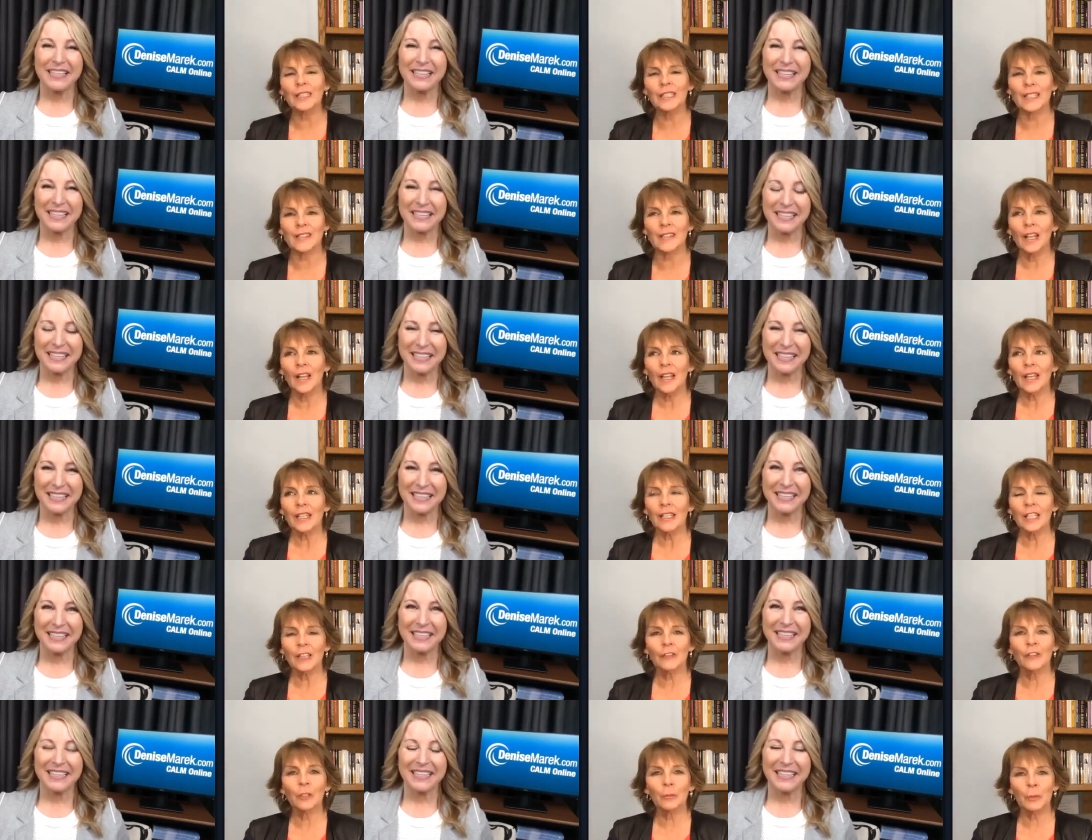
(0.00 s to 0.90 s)
Speaker 1: is
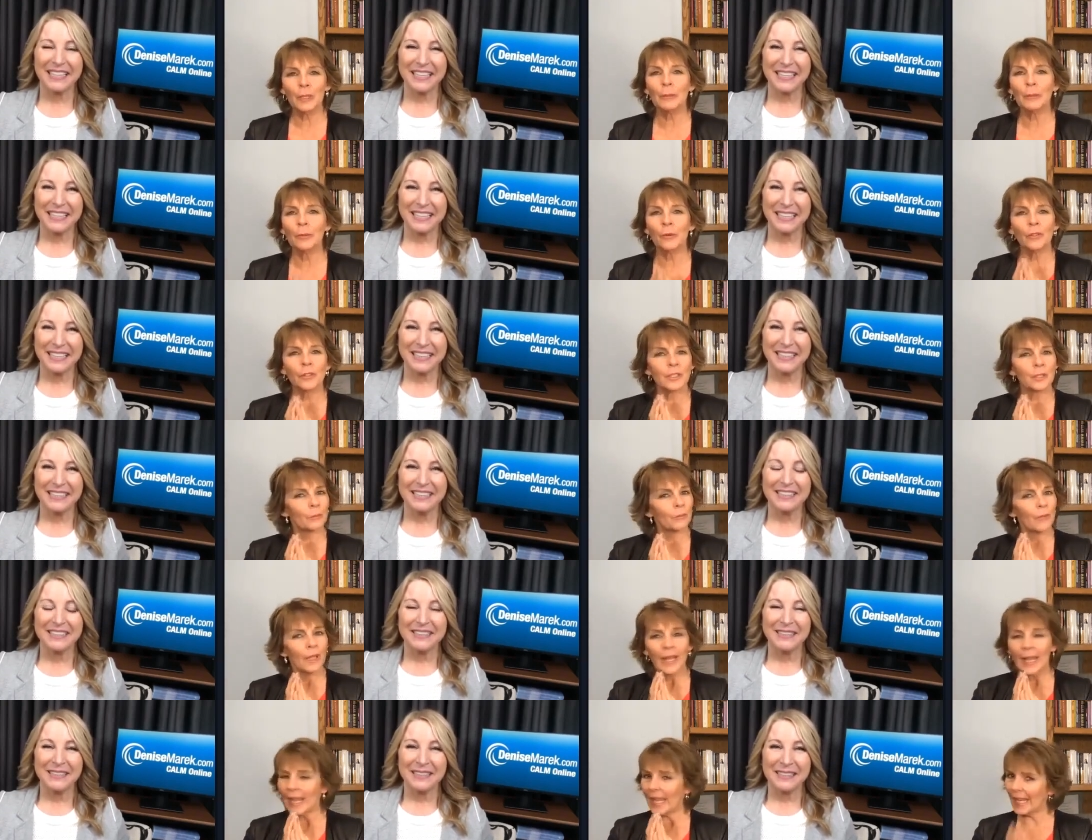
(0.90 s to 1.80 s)
giving people
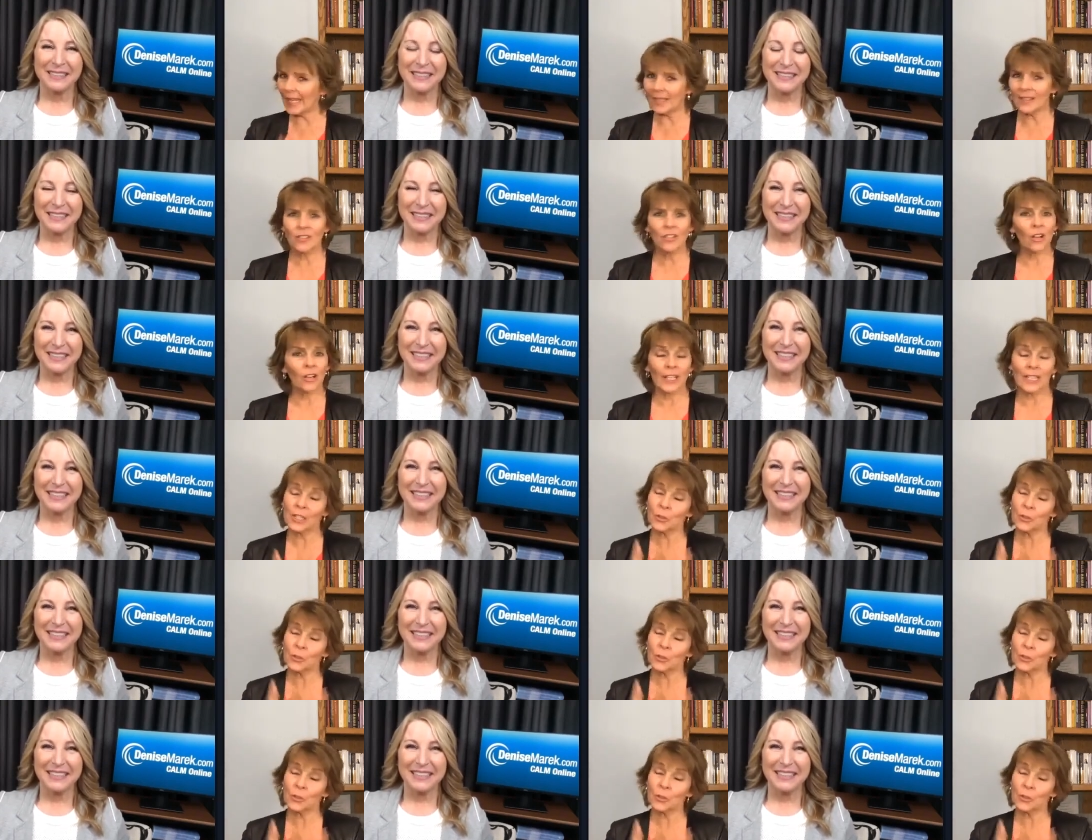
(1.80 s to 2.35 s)
some hands-on.